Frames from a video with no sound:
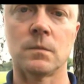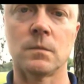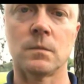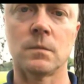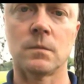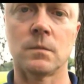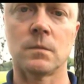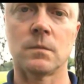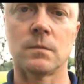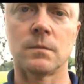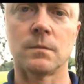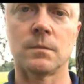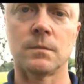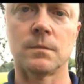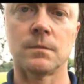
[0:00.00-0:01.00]

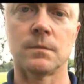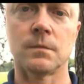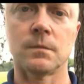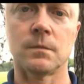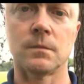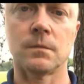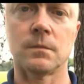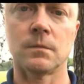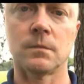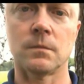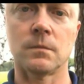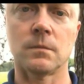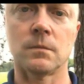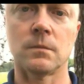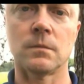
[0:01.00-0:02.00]

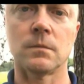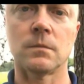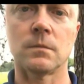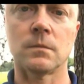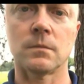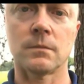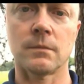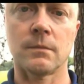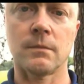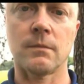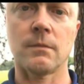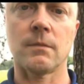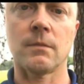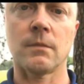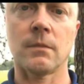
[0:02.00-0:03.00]

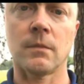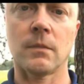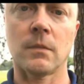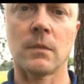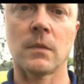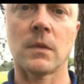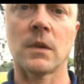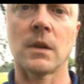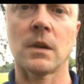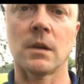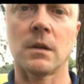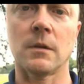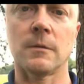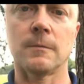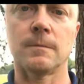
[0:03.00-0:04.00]

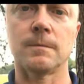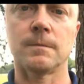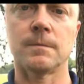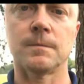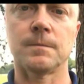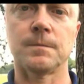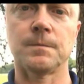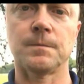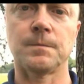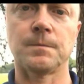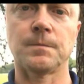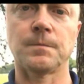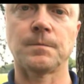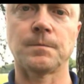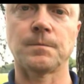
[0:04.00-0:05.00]

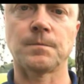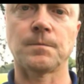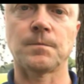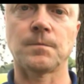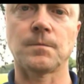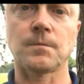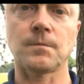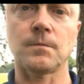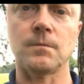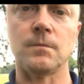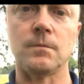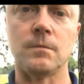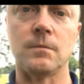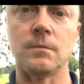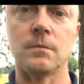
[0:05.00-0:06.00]

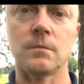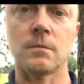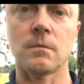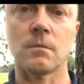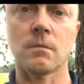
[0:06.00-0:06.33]
(not speaking)